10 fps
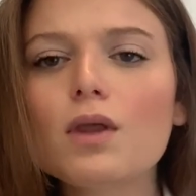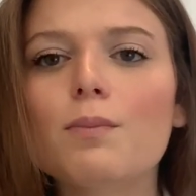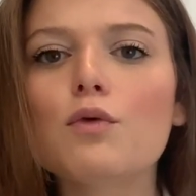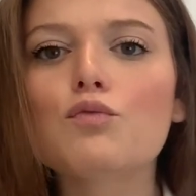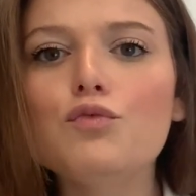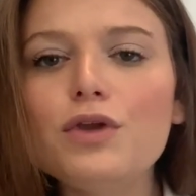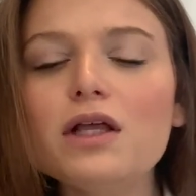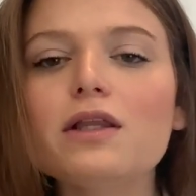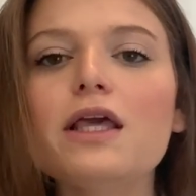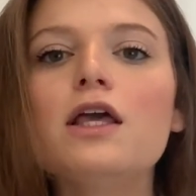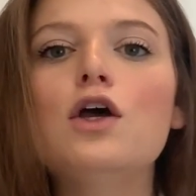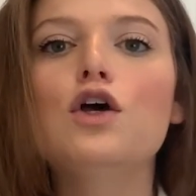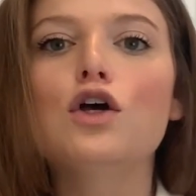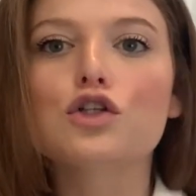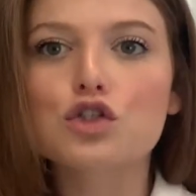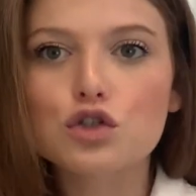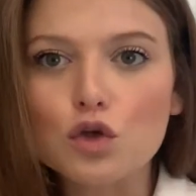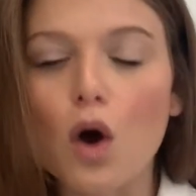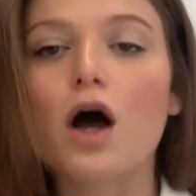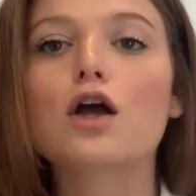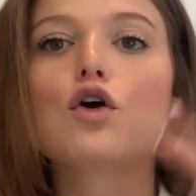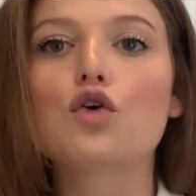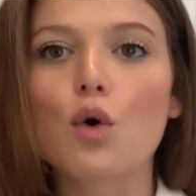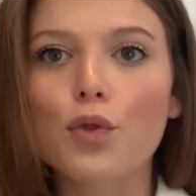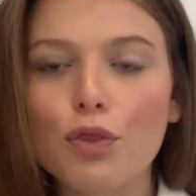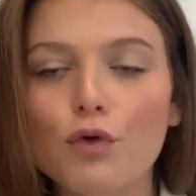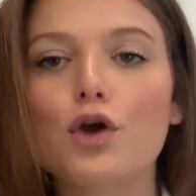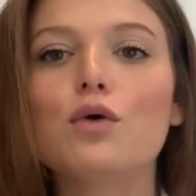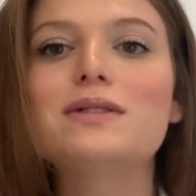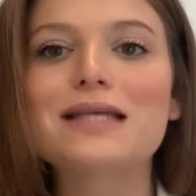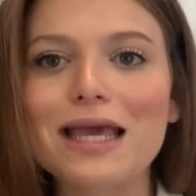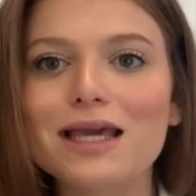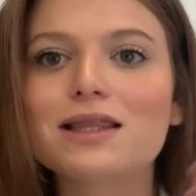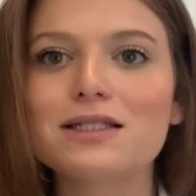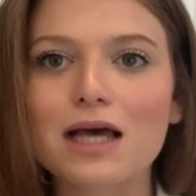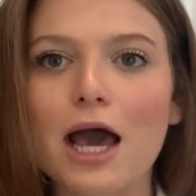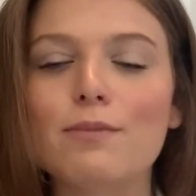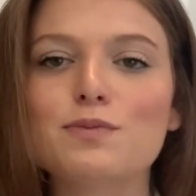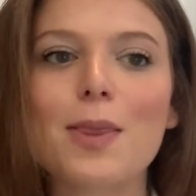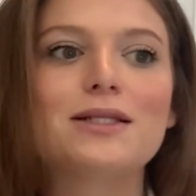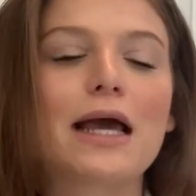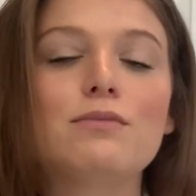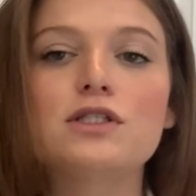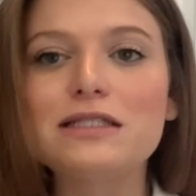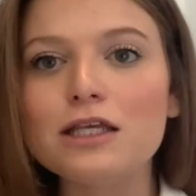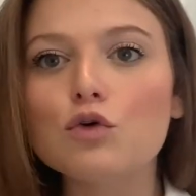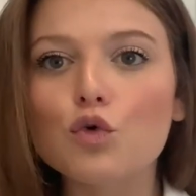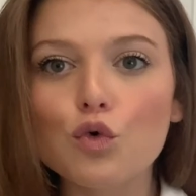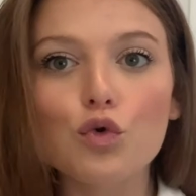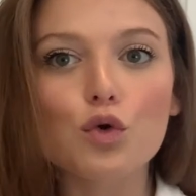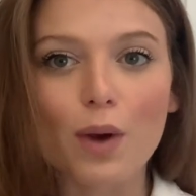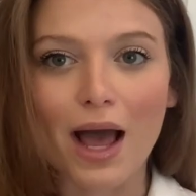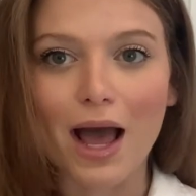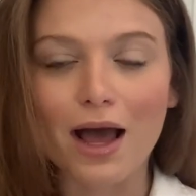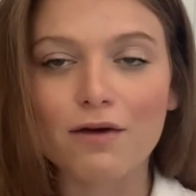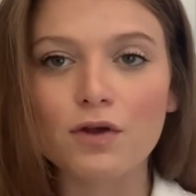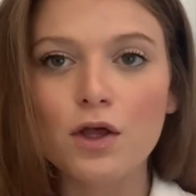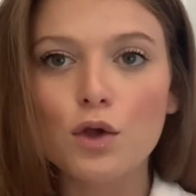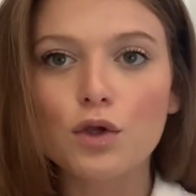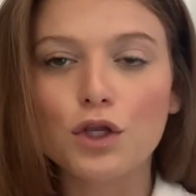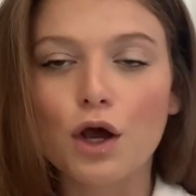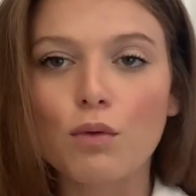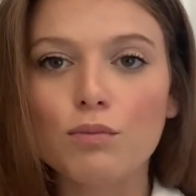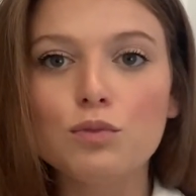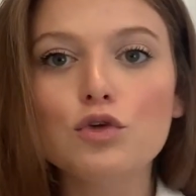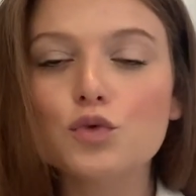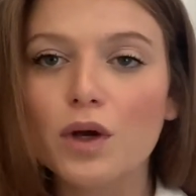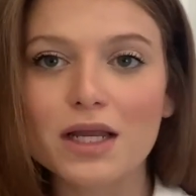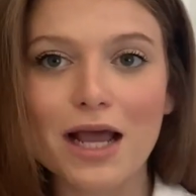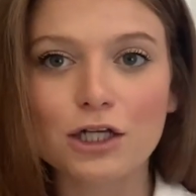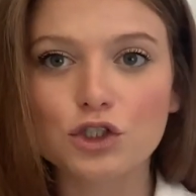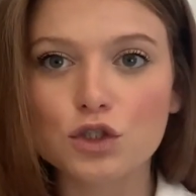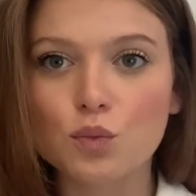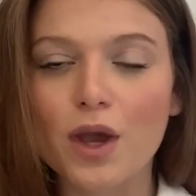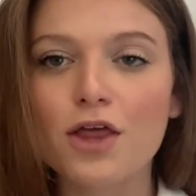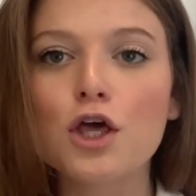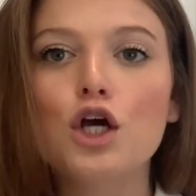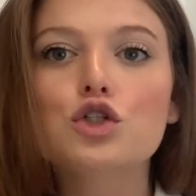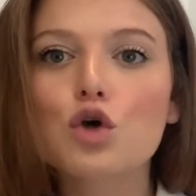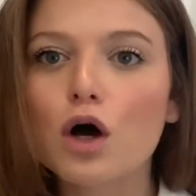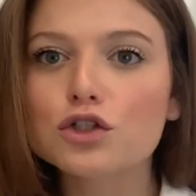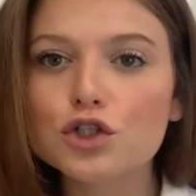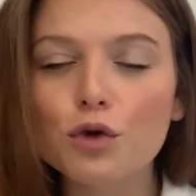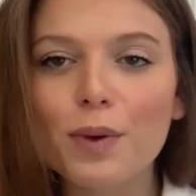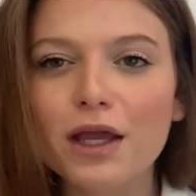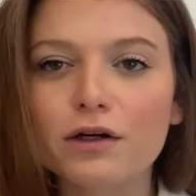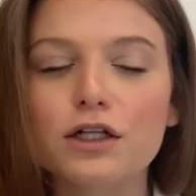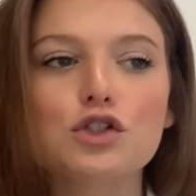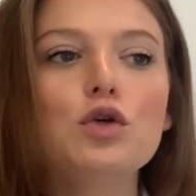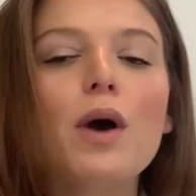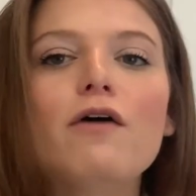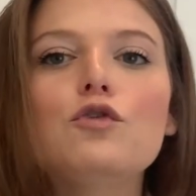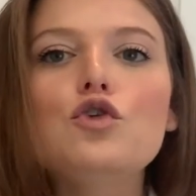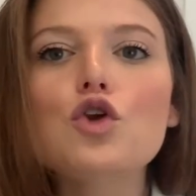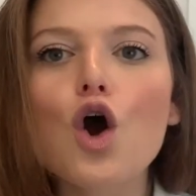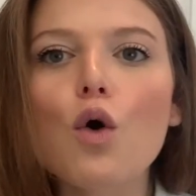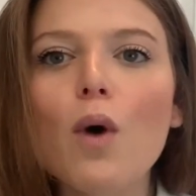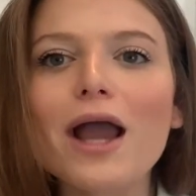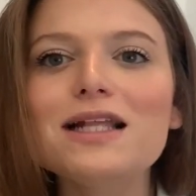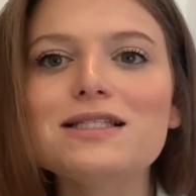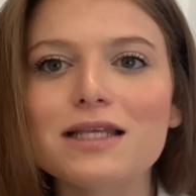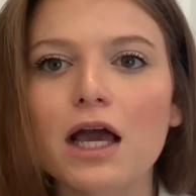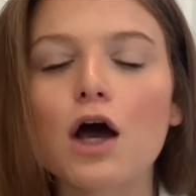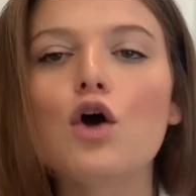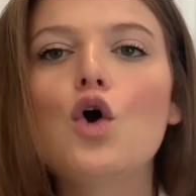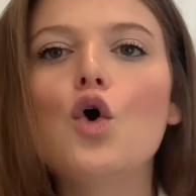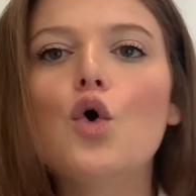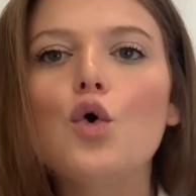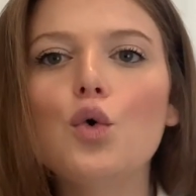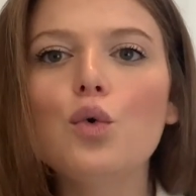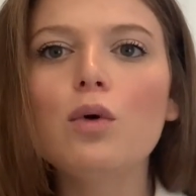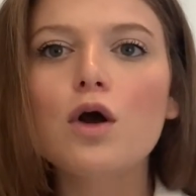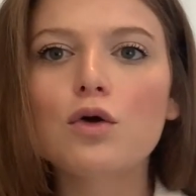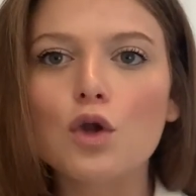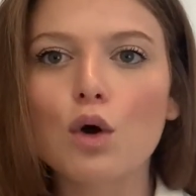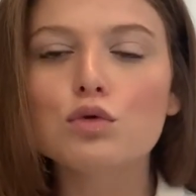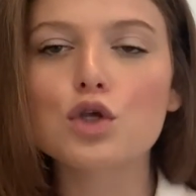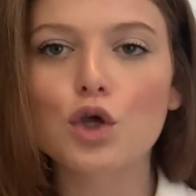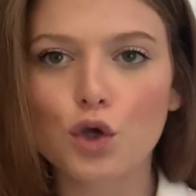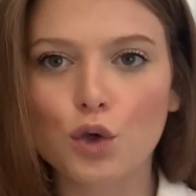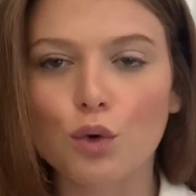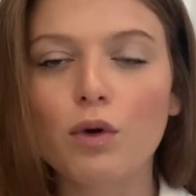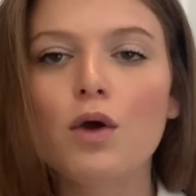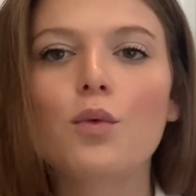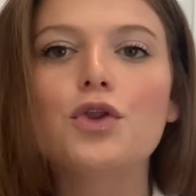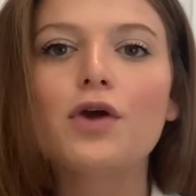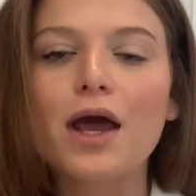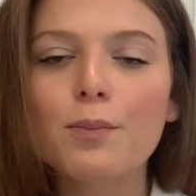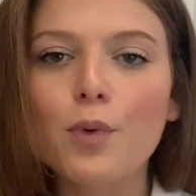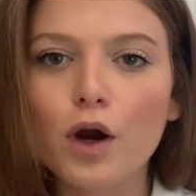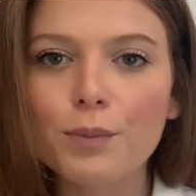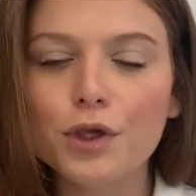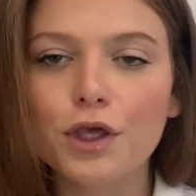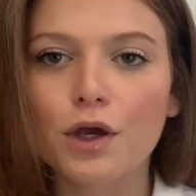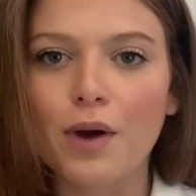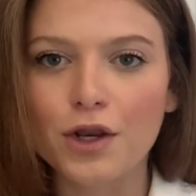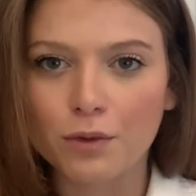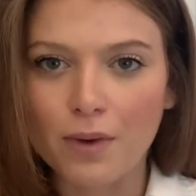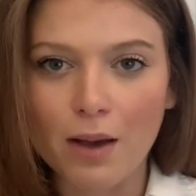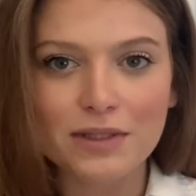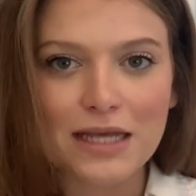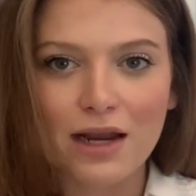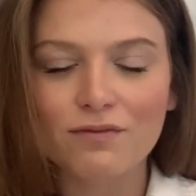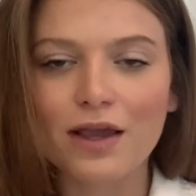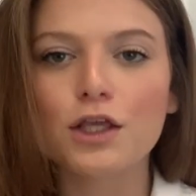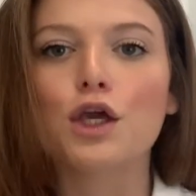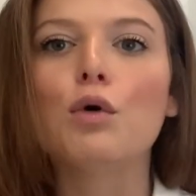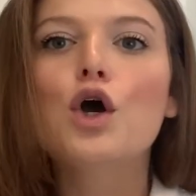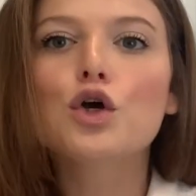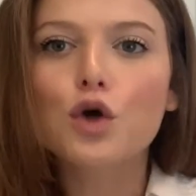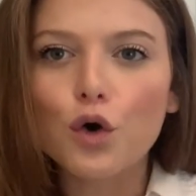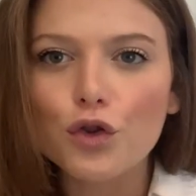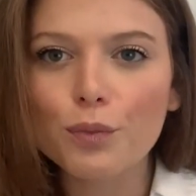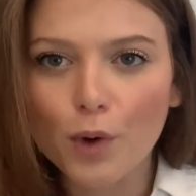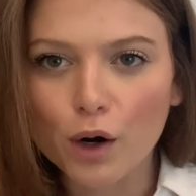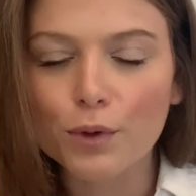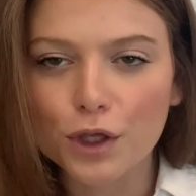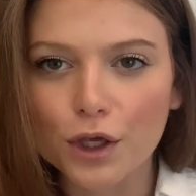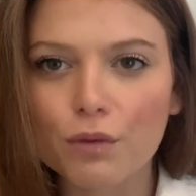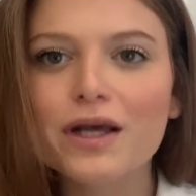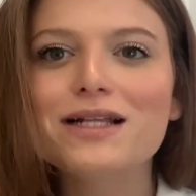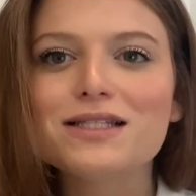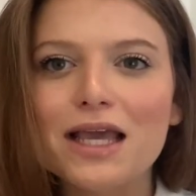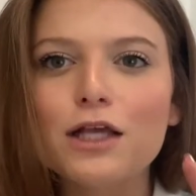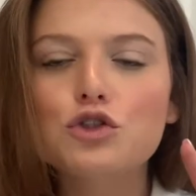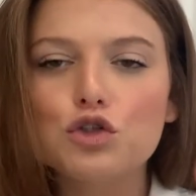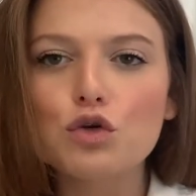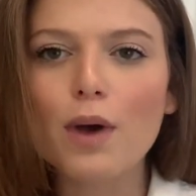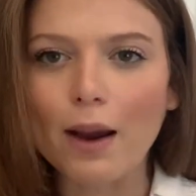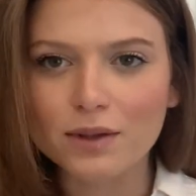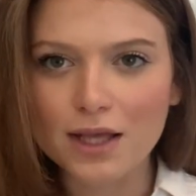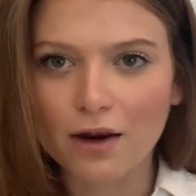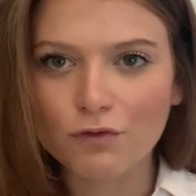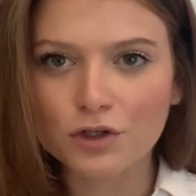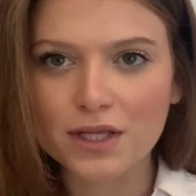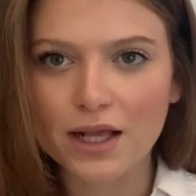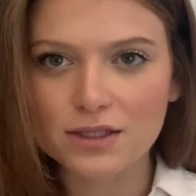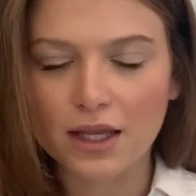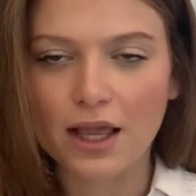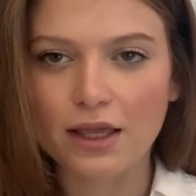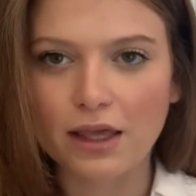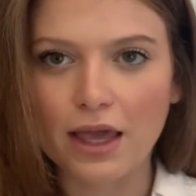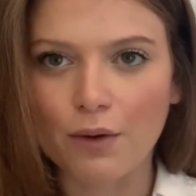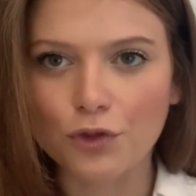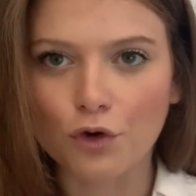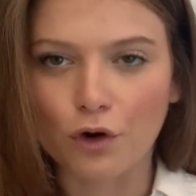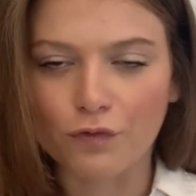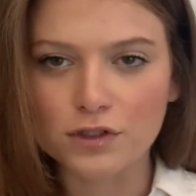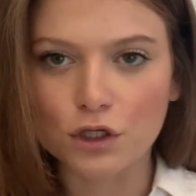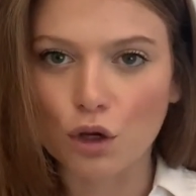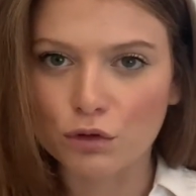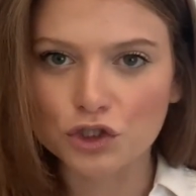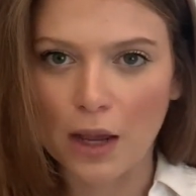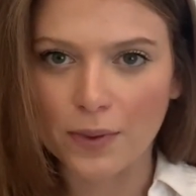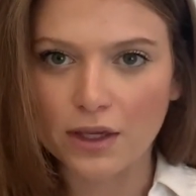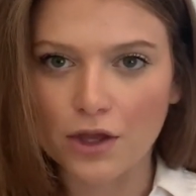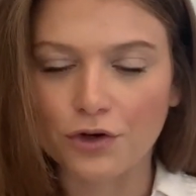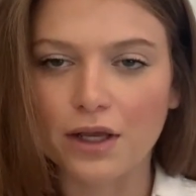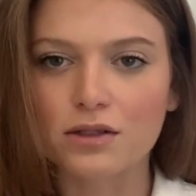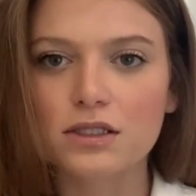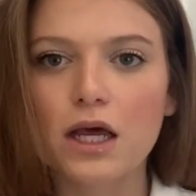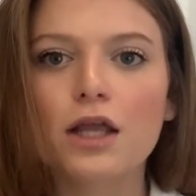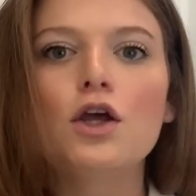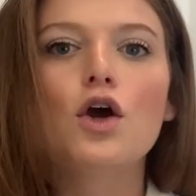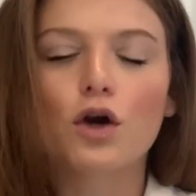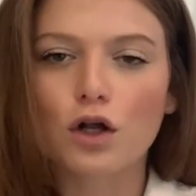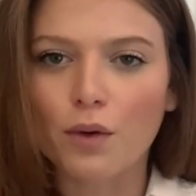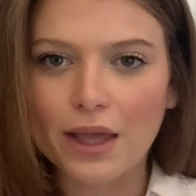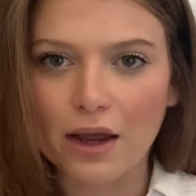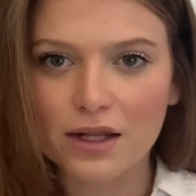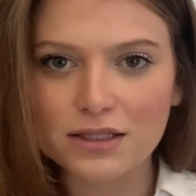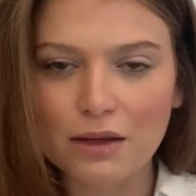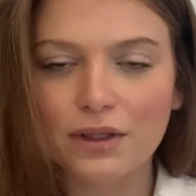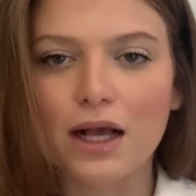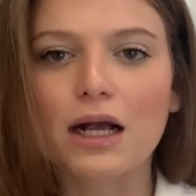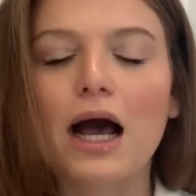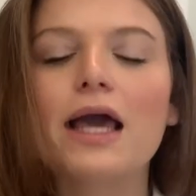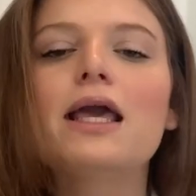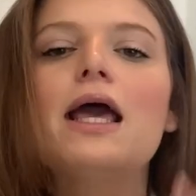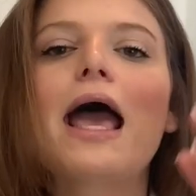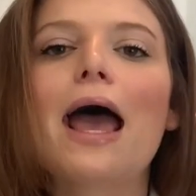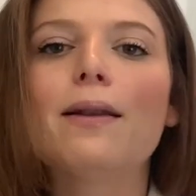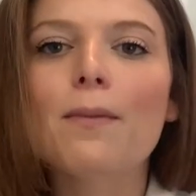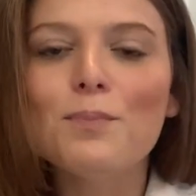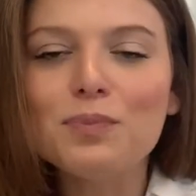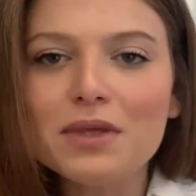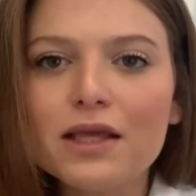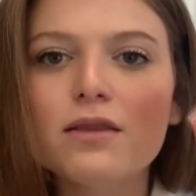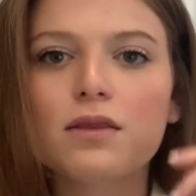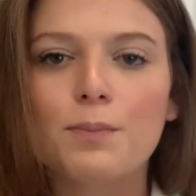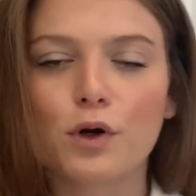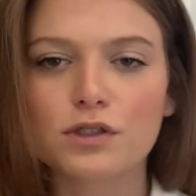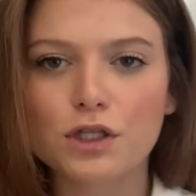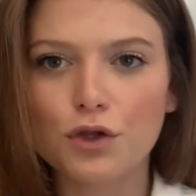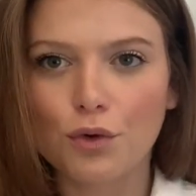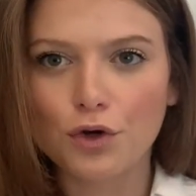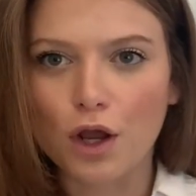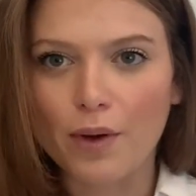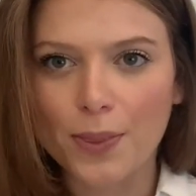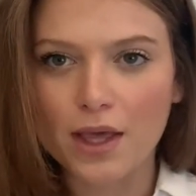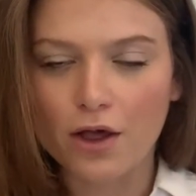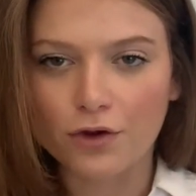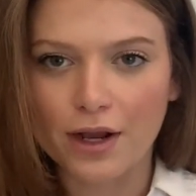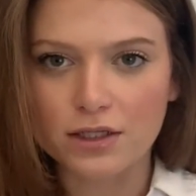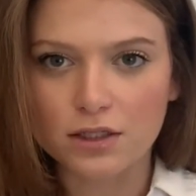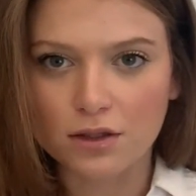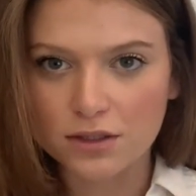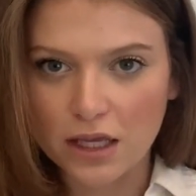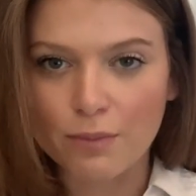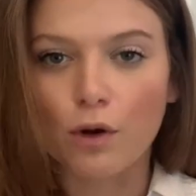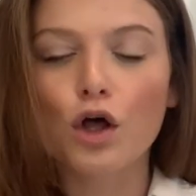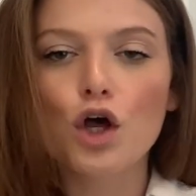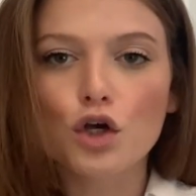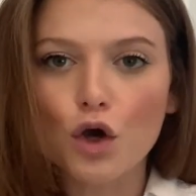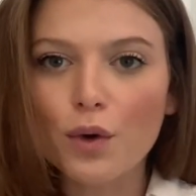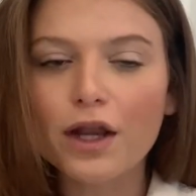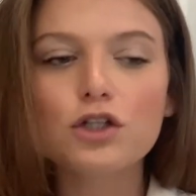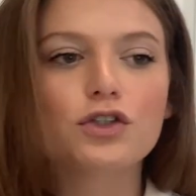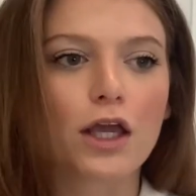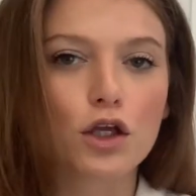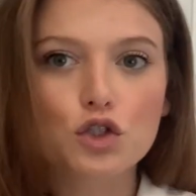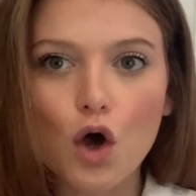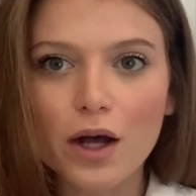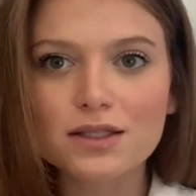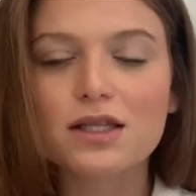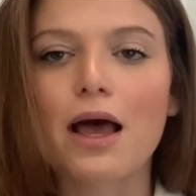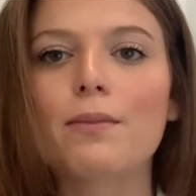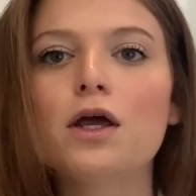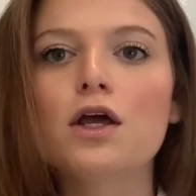But really stalk, go through, take the time, spend the time, see who you have, you know, mutual connections with. Talk to your parents. You have no idea who knows who. When you're at a barbecue and your mom and dad invite you, go to the barbecue take two hours out of your day instead of hanging out with your girlfriends and going shopping, get your nails done, or going out on a date with that guy and meet the person you don't know at the other end of the table. Go get a drink, talk to them.